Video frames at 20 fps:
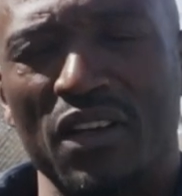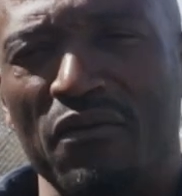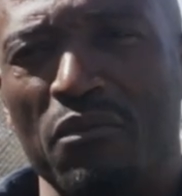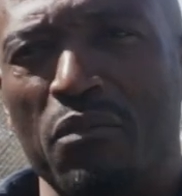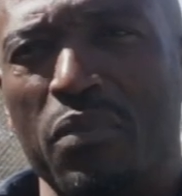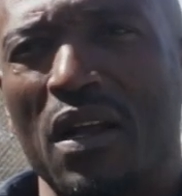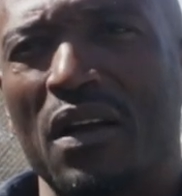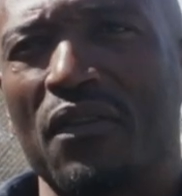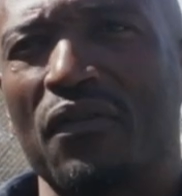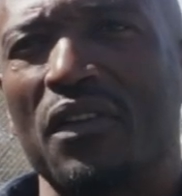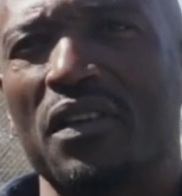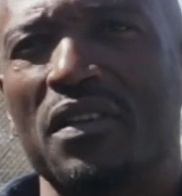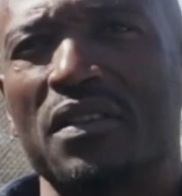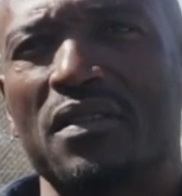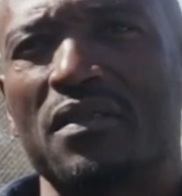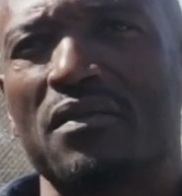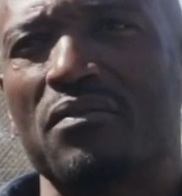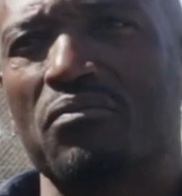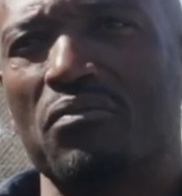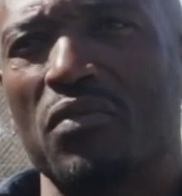have
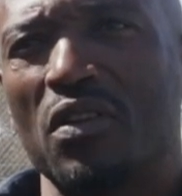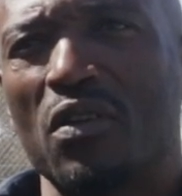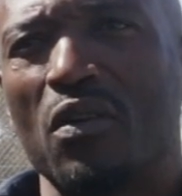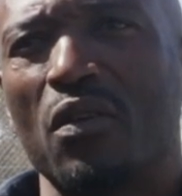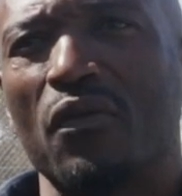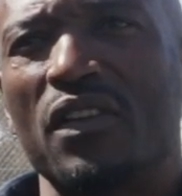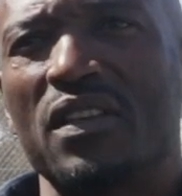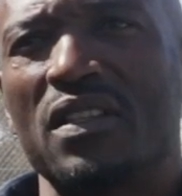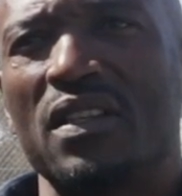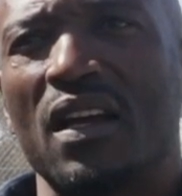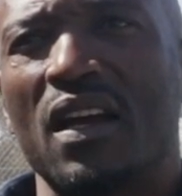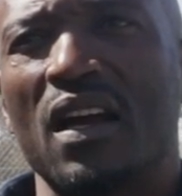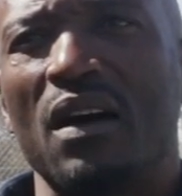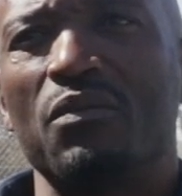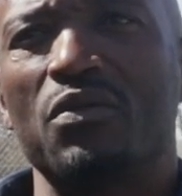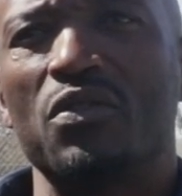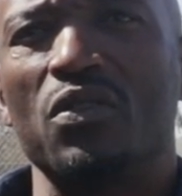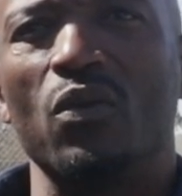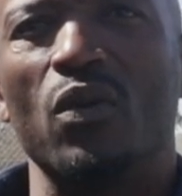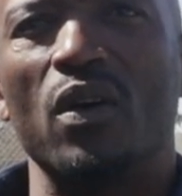breakfast, obviously
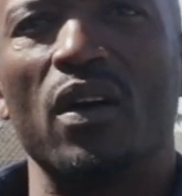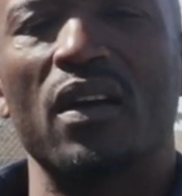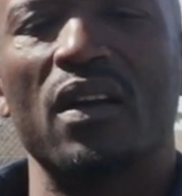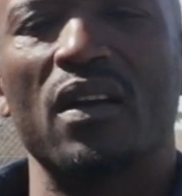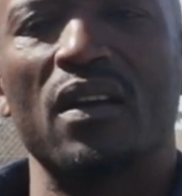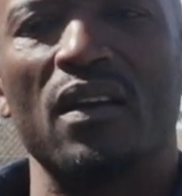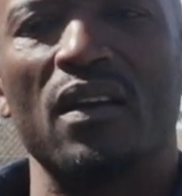come to work.